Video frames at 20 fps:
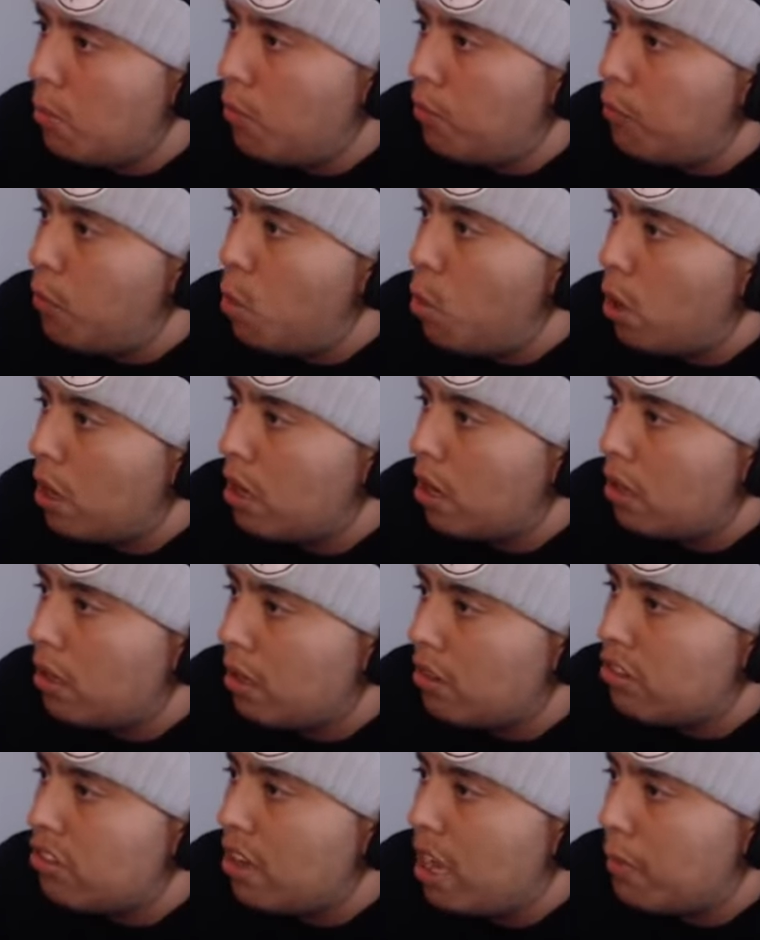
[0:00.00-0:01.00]
4 on
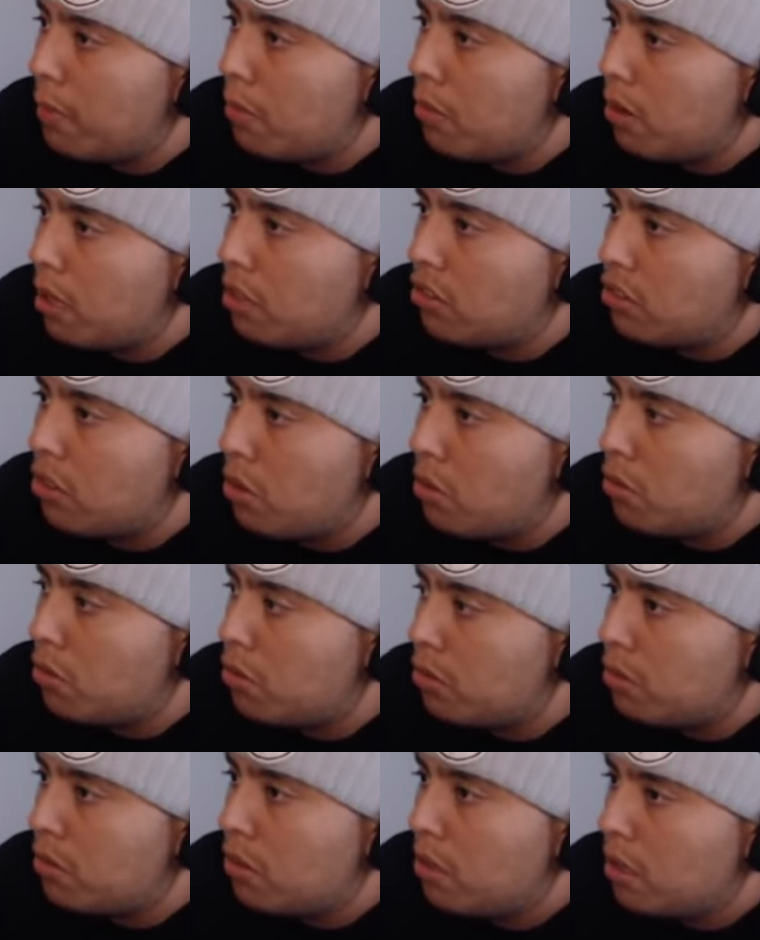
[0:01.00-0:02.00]
the sniper. Let's go,
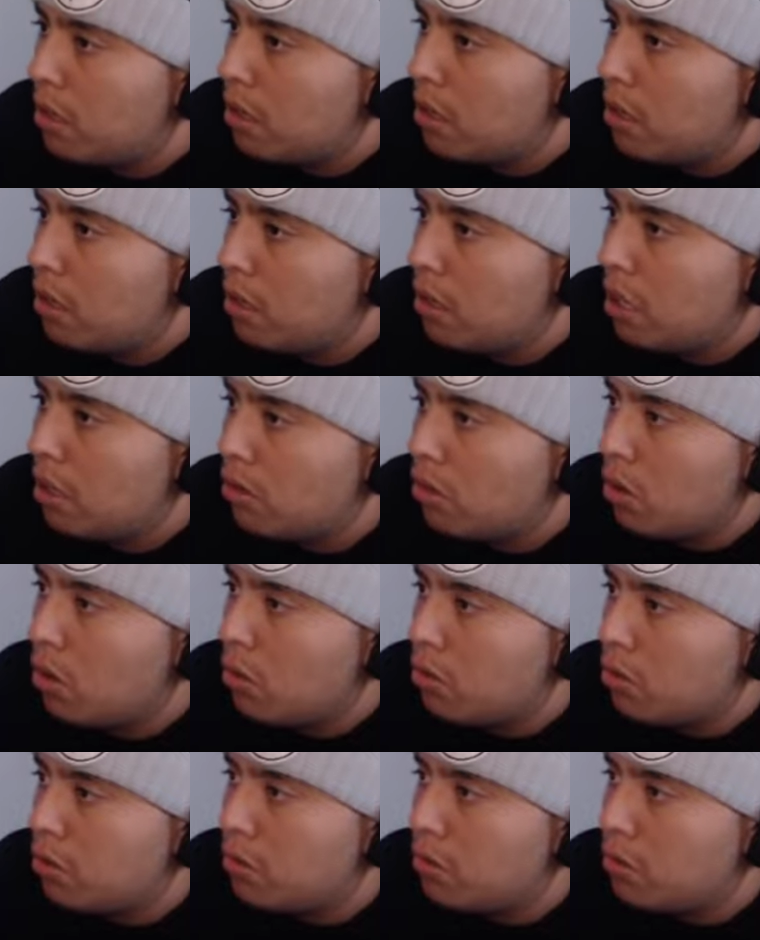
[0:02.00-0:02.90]
dude. Let's go, dude.